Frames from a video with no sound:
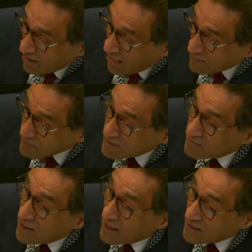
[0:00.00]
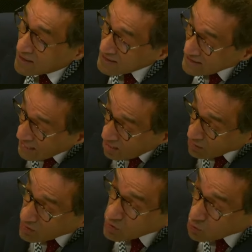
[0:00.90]
I have been
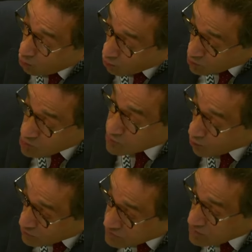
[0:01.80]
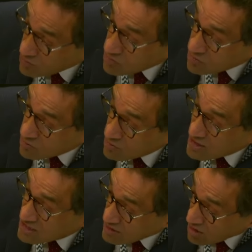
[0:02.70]
allowing your group also to
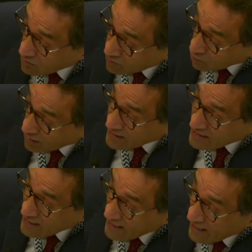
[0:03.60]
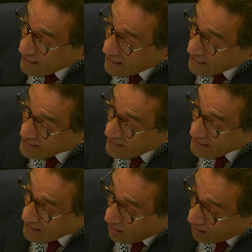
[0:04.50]
go for a a,
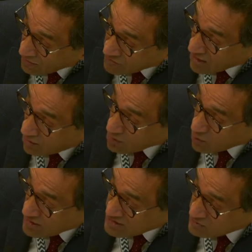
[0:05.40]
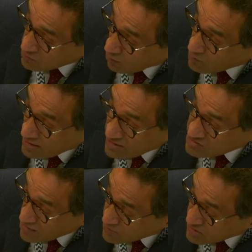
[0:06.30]
a half an hour question right without
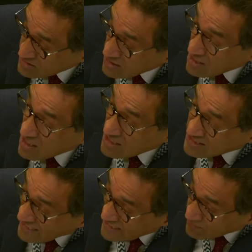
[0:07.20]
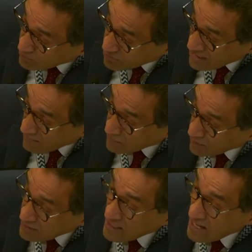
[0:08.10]
interruptions, setting up a preamble.
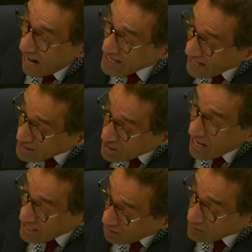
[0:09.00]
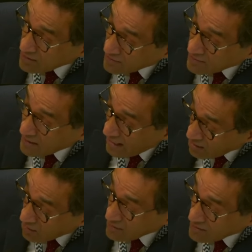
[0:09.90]
Because and, and the, hang on, questions. hang
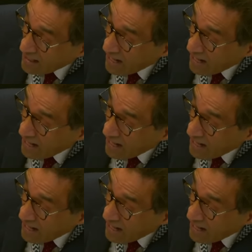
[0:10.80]
on, yeah.